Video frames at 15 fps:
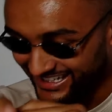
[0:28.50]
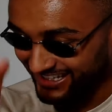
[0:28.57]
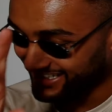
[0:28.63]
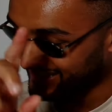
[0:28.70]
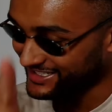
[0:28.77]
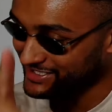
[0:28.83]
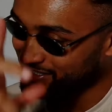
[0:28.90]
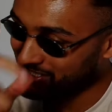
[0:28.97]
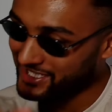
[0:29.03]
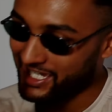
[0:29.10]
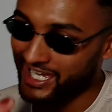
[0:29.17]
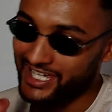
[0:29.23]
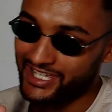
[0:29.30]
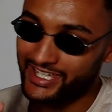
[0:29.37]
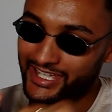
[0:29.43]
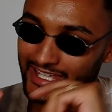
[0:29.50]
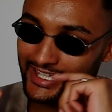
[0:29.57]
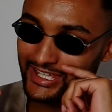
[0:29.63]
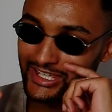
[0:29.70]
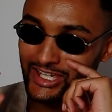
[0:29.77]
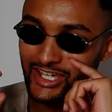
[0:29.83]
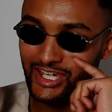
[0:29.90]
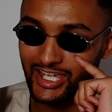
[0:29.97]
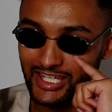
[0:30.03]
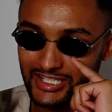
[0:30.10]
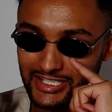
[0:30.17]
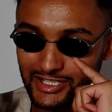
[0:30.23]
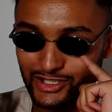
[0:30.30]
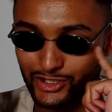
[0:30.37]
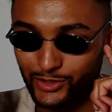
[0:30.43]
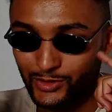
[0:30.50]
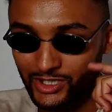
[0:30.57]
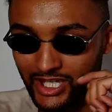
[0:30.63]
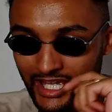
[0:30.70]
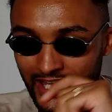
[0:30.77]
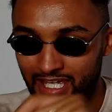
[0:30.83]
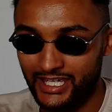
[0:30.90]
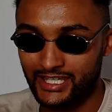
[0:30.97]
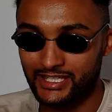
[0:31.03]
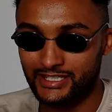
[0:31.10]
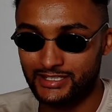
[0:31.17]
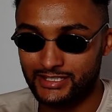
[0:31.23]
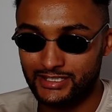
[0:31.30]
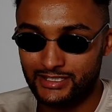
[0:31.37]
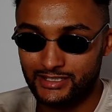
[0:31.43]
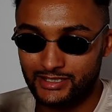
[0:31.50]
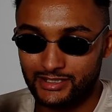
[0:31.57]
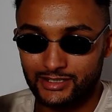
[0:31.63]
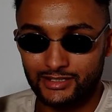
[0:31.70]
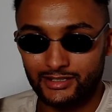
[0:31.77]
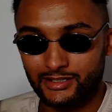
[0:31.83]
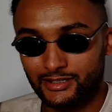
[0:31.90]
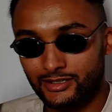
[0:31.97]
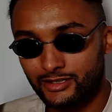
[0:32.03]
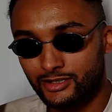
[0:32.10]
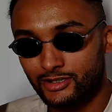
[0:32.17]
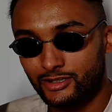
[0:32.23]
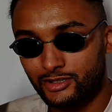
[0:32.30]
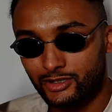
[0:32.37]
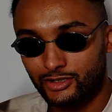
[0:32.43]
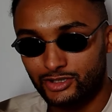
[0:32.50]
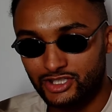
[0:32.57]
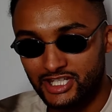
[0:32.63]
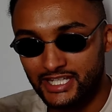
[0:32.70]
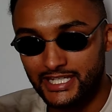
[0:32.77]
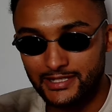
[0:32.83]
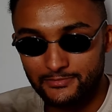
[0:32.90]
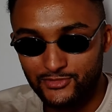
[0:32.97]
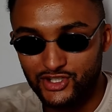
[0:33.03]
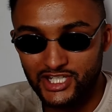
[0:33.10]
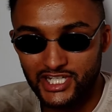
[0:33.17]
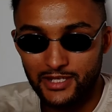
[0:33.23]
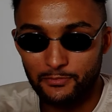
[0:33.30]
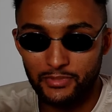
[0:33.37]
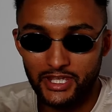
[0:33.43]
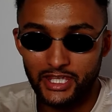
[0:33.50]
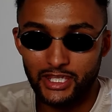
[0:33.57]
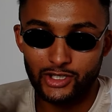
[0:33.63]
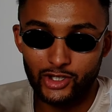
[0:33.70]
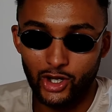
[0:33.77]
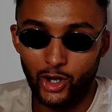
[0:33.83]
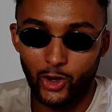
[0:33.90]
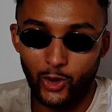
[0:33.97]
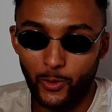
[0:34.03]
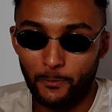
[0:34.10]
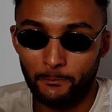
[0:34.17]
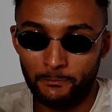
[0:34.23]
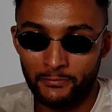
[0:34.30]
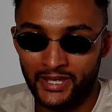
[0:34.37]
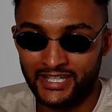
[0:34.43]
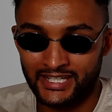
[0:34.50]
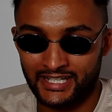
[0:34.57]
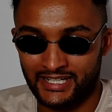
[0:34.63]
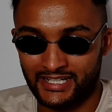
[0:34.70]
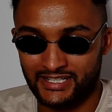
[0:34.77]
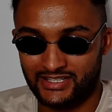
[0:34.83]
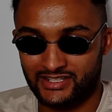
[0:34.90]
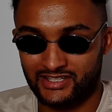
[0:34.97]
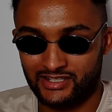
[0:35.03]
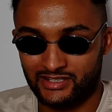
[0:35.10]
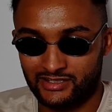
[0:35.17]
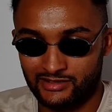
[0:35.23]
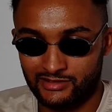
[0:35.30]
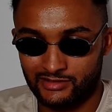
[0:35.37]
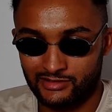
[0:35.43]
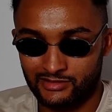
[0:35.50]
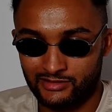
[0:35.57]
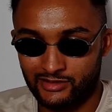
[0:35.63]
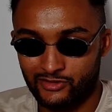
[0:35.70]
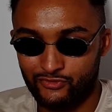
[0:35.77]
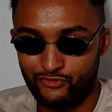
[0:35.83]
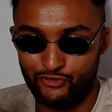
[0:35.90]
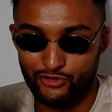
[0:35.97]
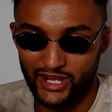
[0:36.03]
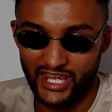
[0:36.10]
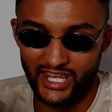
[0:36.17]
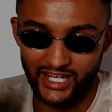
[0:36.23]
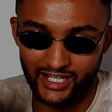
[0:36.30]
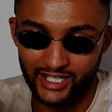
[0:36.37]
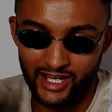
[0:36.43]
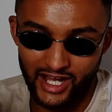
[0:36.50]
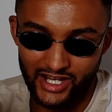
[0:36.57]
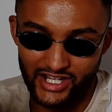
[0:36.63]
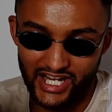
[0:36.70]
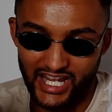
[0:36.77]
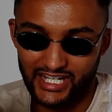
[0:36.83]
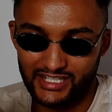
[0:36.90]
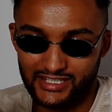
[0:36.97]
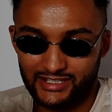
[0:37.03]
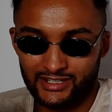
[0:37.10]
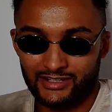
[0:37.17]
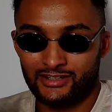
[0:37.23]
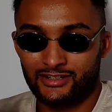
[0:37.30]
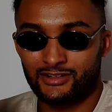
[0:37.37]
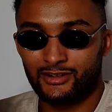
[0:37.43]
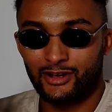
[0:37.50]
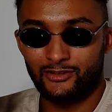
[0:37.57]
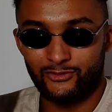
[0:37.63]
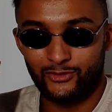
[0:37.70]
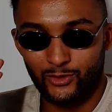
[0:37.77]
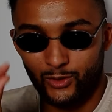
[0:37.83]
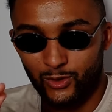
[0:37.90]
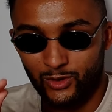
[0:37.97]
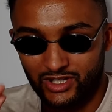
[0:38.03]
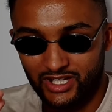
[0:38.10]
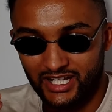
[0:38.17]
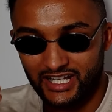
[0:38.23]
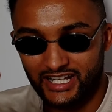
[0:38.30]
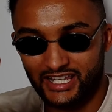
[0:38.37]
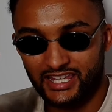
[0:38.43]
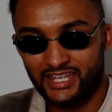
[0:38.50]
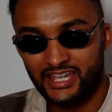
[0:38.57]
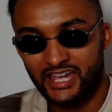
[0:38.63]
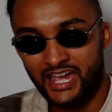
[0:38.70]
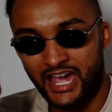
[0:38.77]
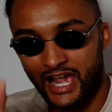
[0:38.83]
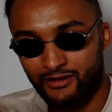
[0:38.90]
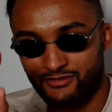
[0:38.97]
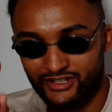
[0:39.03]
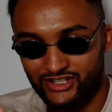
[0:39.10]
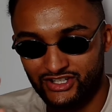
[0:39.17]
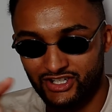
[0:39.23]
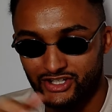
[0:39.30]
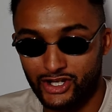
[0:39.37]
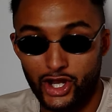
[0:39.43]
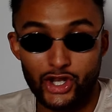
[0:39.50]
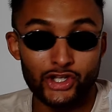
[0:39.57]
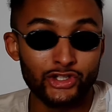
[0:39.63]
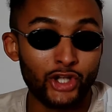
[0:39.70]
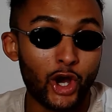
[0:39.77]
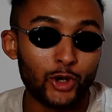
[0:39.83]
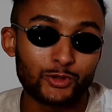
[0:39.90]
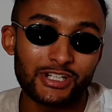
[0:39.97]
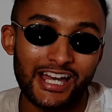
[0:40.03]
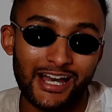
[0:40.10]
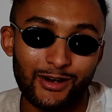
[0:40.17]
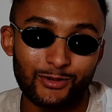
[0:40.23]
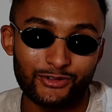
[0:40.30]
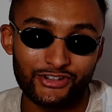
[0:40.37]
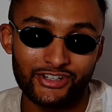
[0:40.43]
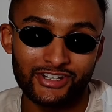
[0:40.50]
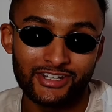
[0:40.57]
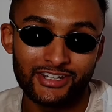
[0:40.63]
This cat here is the UK's Team GB gold medalist reincarnate of Orderly Harrison, no doubt.